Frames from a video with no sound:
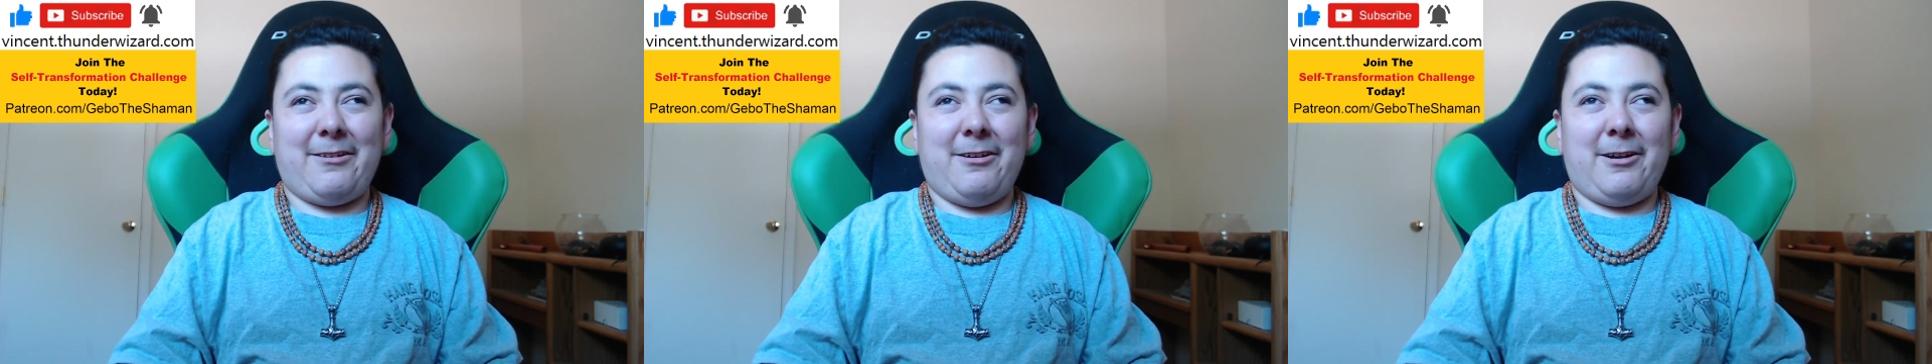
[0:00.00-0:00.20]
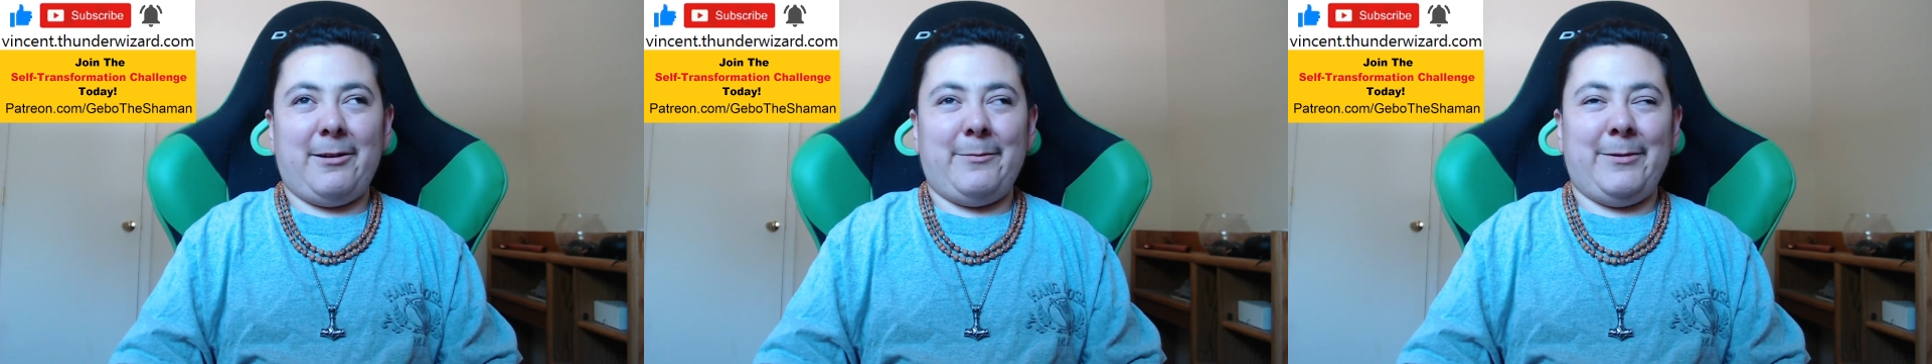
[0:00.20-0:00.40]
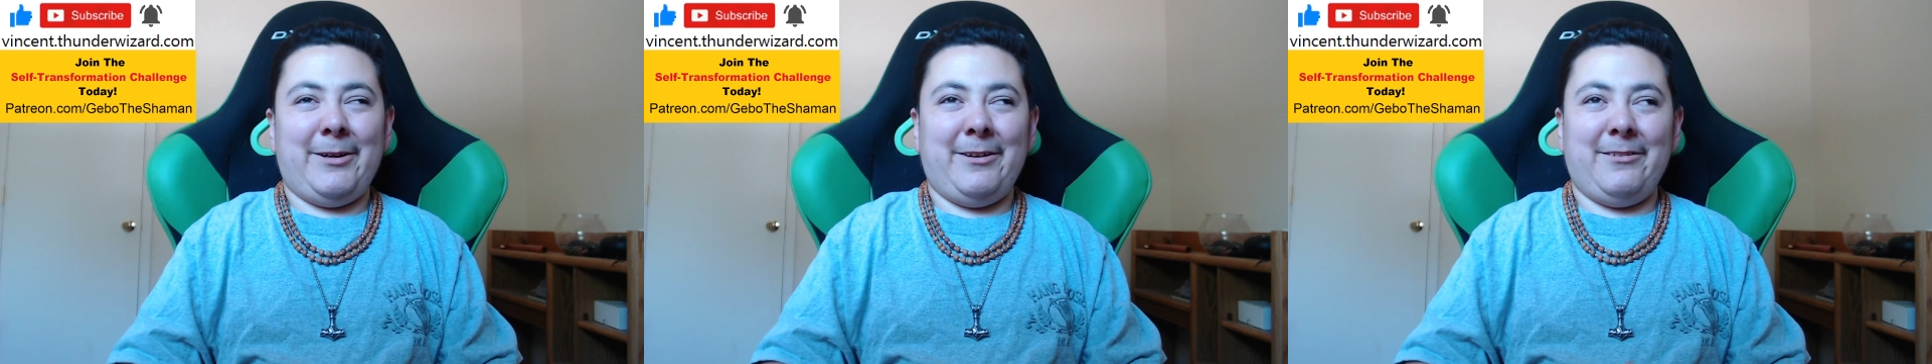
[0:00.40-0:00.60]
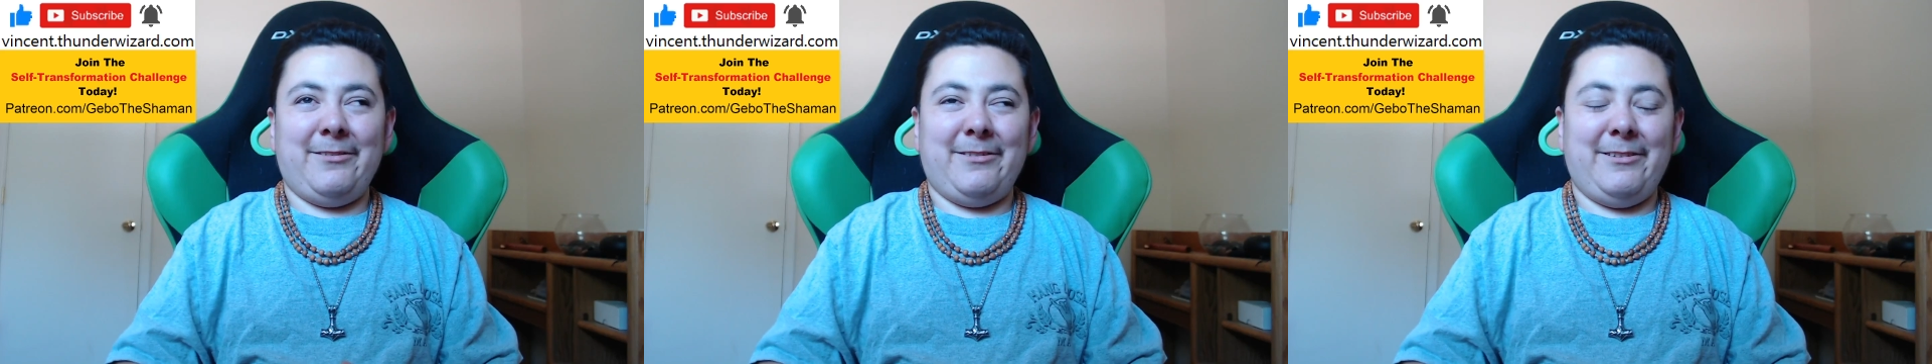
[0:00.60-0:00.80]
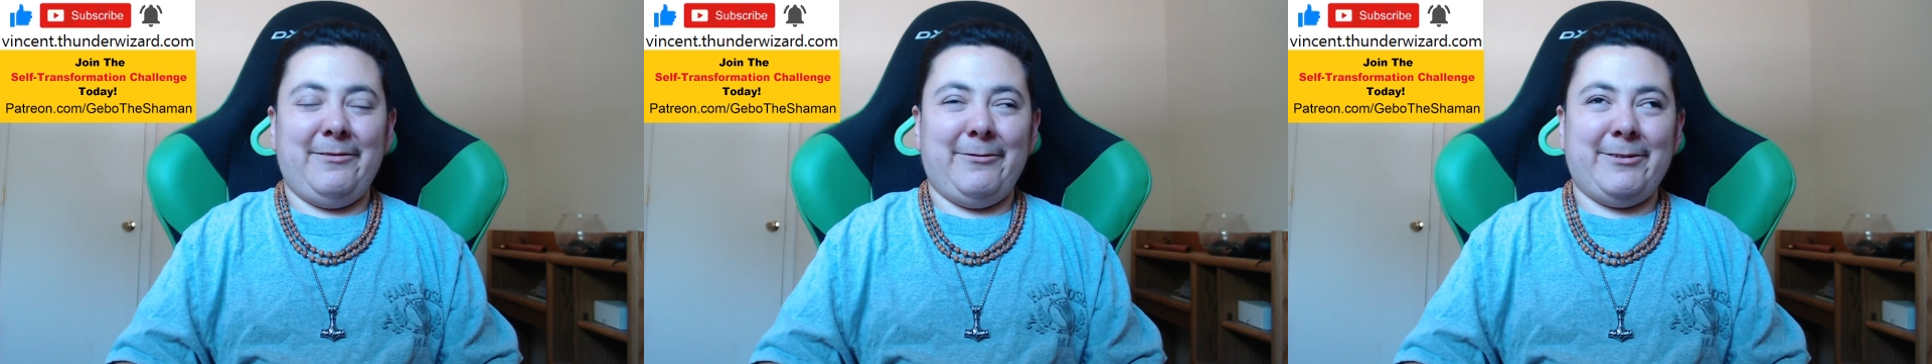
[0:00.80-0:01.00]
karma?
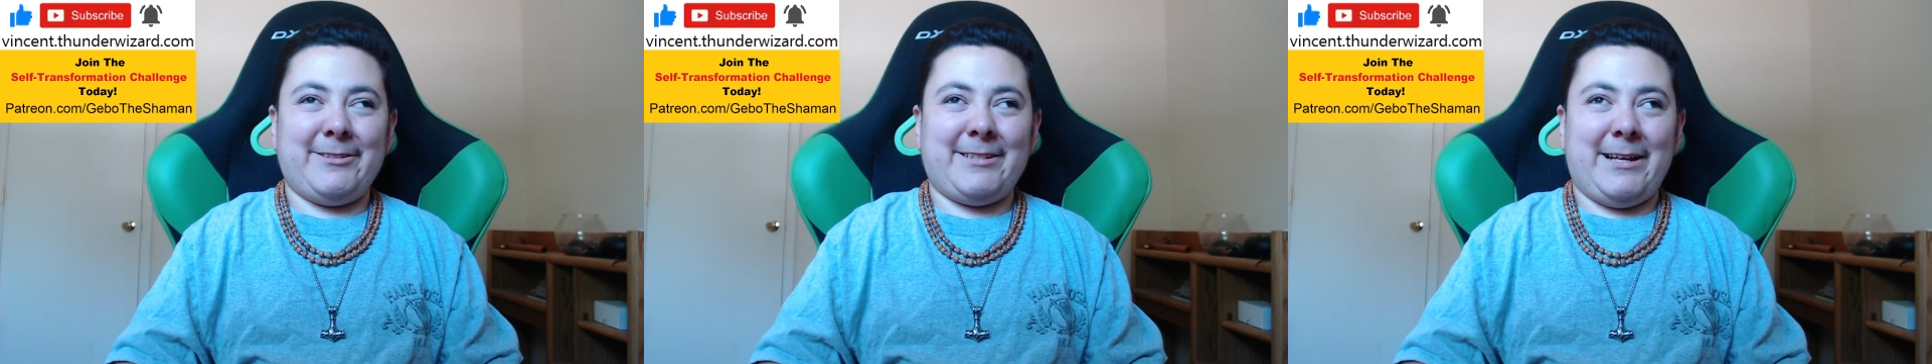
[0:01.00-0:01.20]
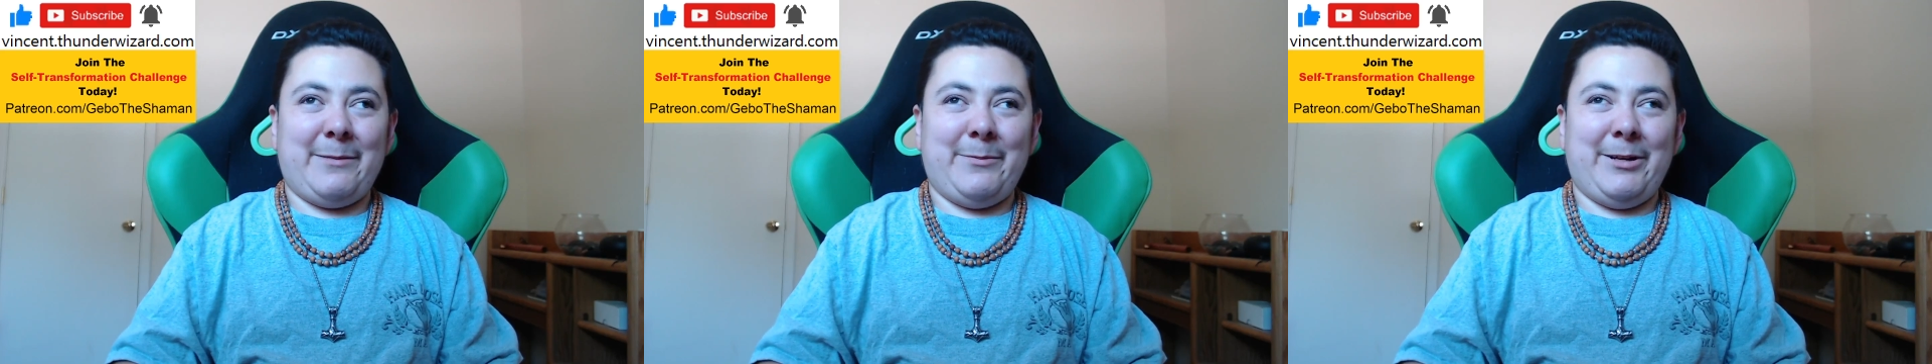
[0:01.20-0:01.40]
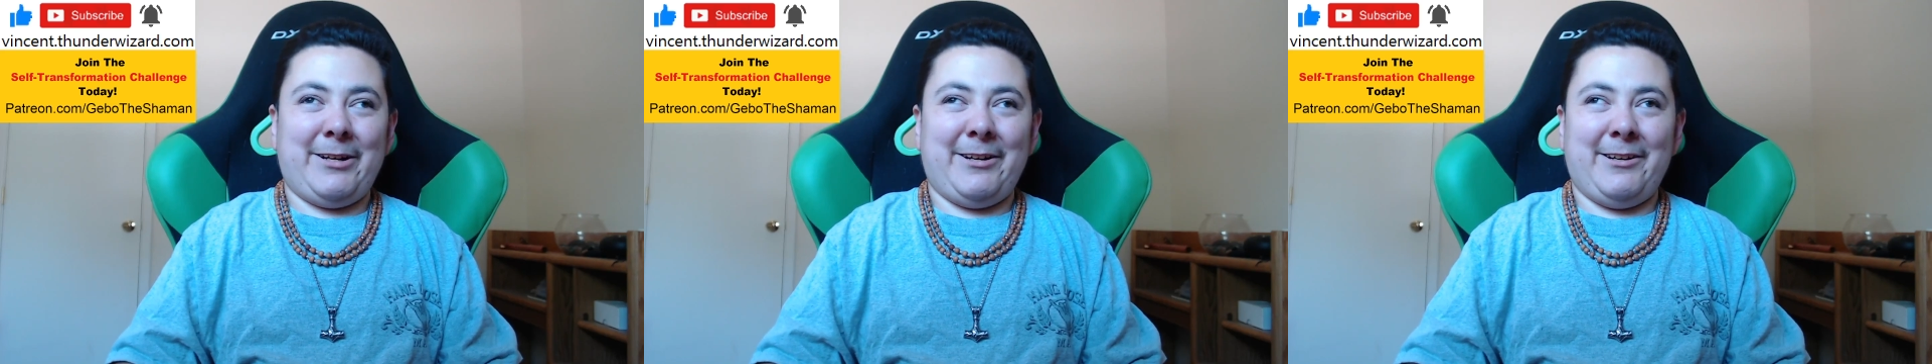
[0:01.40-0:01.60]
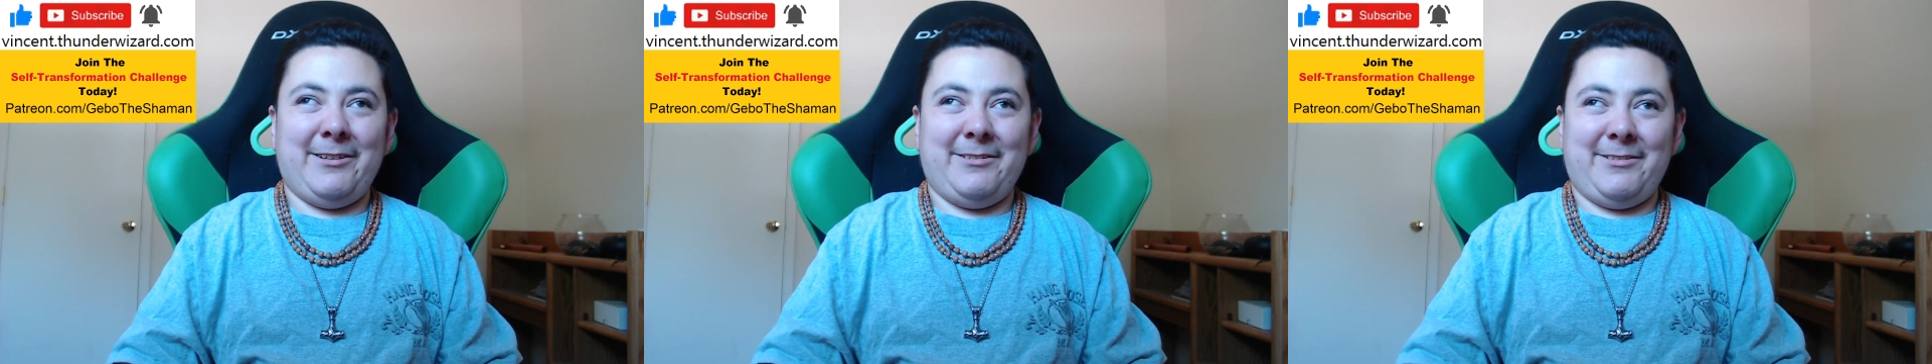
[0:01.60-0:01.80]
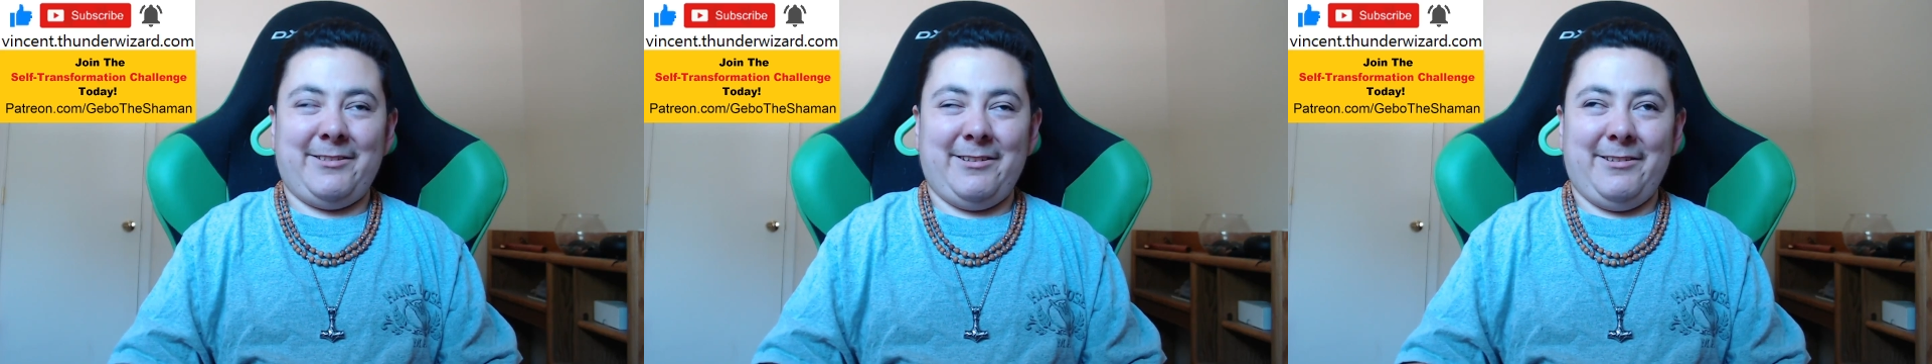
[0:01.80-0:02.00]
Was that because